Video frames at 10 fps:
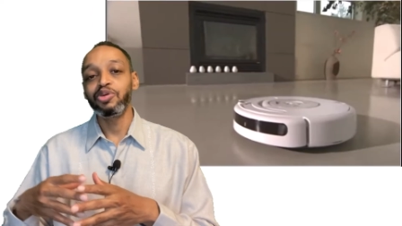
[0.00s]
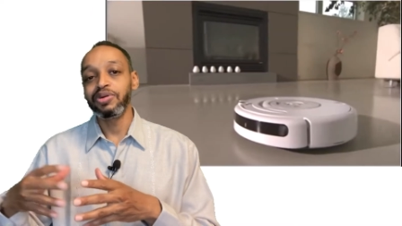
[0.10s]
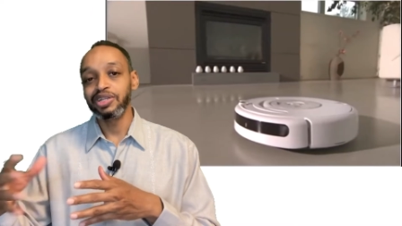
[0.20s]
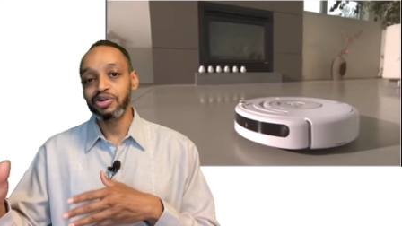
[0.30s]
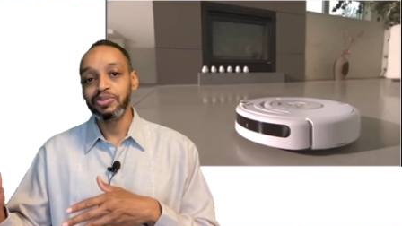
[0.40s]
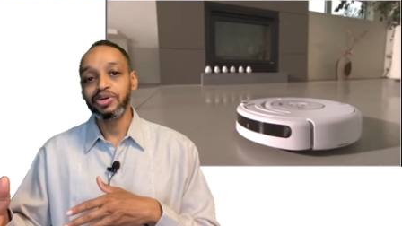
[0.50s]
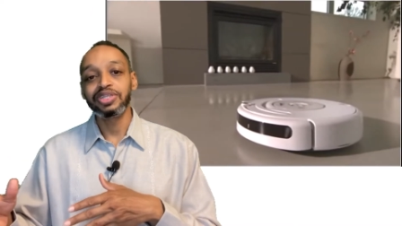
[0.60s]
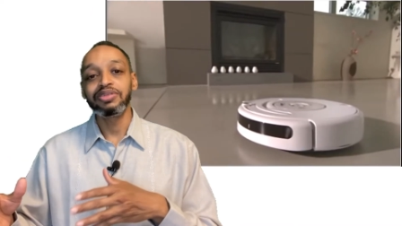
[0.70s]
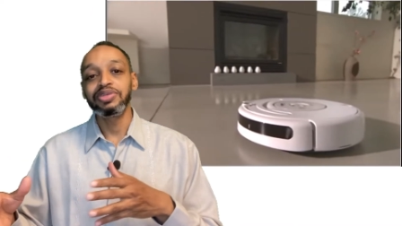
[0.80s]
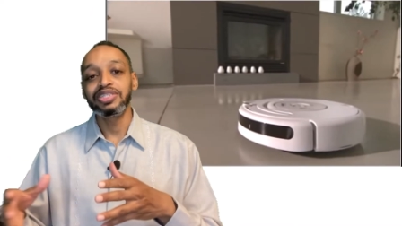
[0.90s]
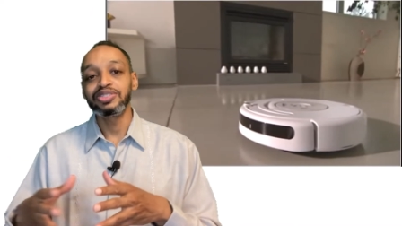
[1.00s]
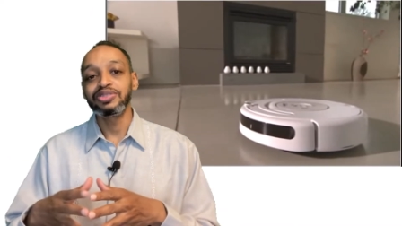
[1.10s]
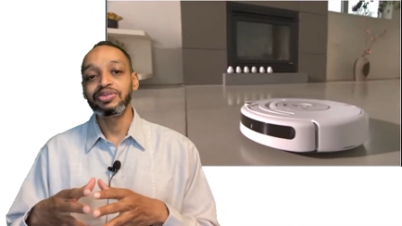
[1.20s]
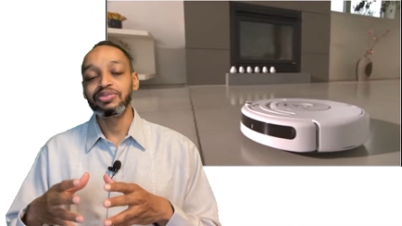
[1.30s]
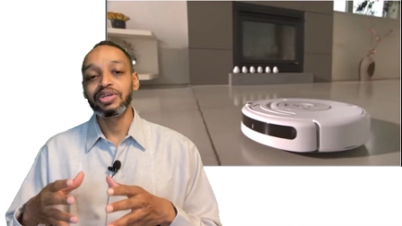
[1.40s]
mobile robot have been
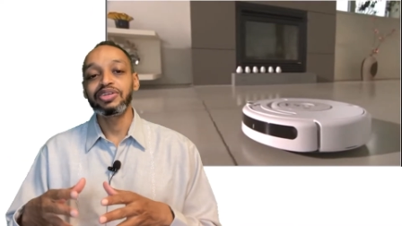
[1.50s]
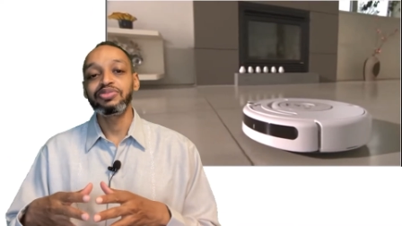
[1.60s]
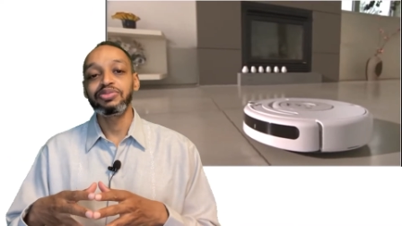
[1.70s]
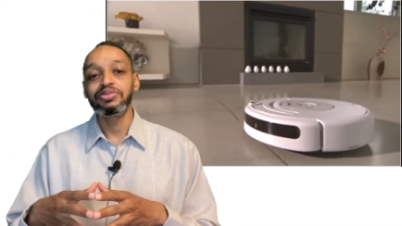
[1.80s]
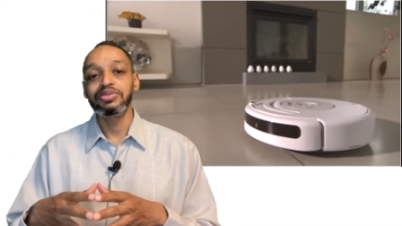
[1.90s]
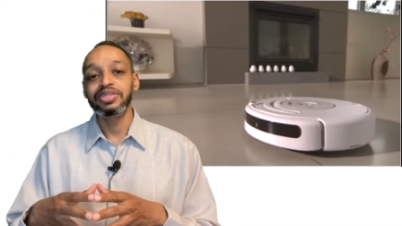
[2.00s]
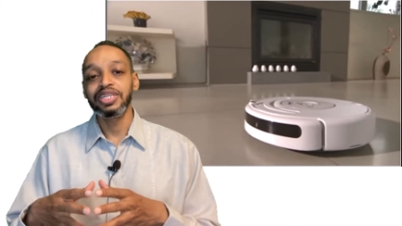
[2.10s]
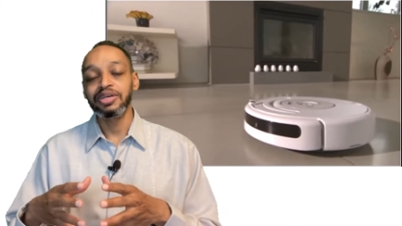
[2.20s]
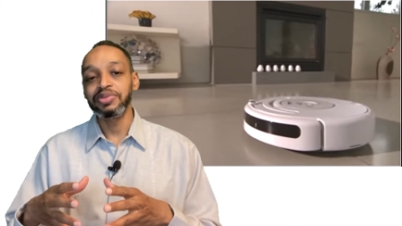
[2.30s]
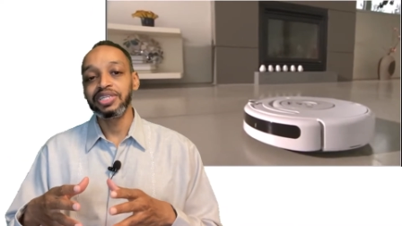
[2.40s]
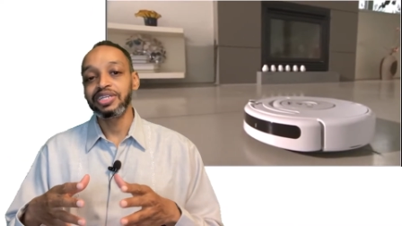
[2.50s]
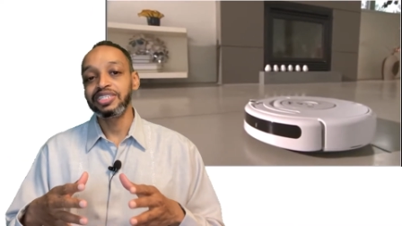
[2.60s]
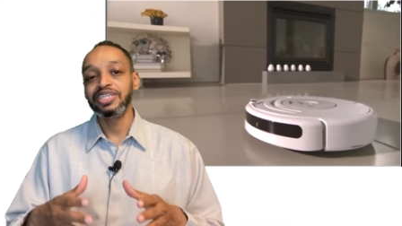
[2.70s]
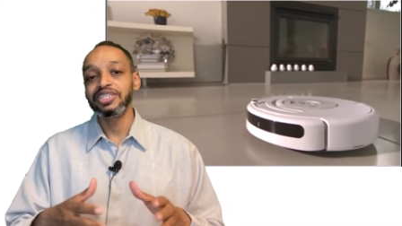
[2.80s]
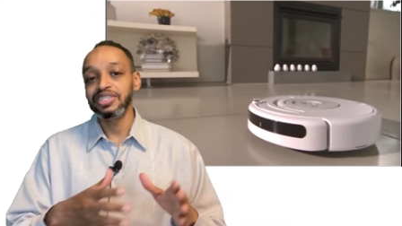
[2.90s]
installed like they have been uh,
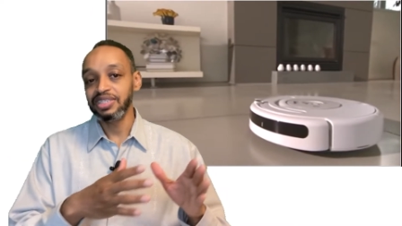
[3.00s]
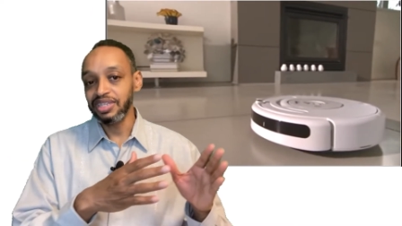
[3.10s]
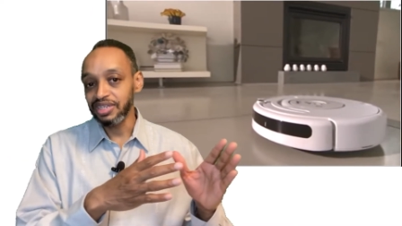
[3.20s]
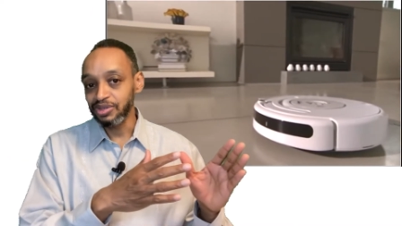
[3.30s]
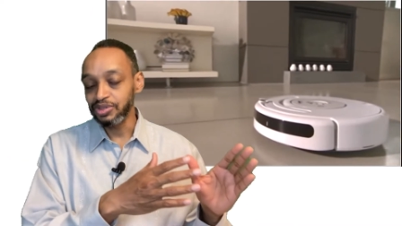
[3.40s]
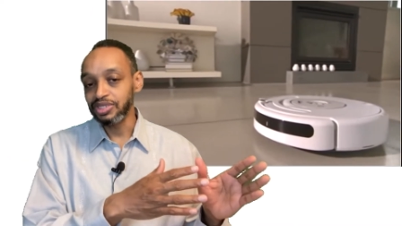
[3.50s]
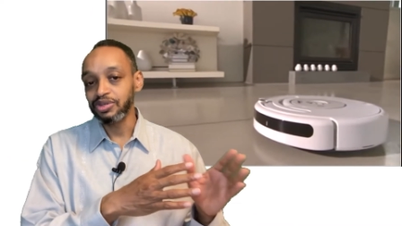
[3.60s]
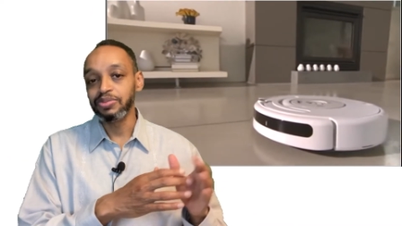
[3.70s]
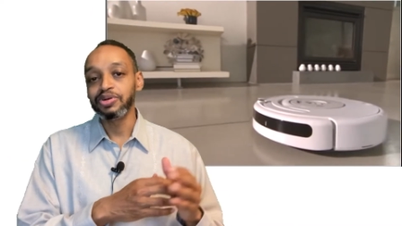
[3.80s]
researching like using